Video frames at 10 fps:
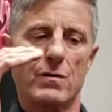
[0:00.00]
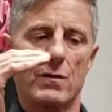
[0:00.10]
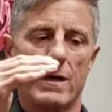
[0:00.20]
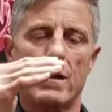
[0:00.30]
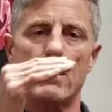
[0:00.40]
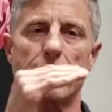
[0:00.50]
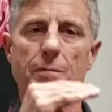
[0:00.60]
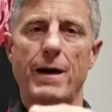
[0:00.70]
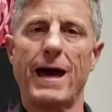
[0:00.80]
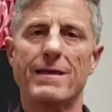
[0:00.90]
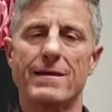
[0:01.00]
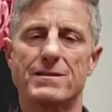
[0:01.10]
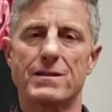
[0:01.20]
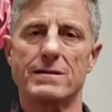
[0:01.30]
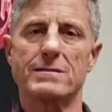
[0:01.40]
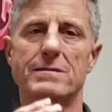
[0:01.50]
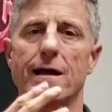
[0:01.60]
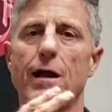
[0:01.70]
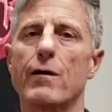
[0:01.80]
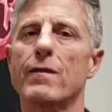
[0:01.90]
to kill the pathogens
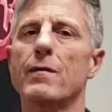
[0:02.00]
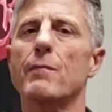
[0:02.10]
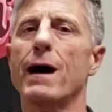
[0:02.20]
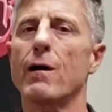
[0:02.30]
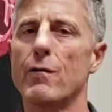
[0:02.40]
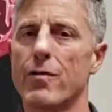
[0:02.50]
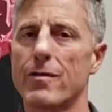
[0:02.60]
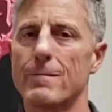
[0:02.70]
that are in the mouth.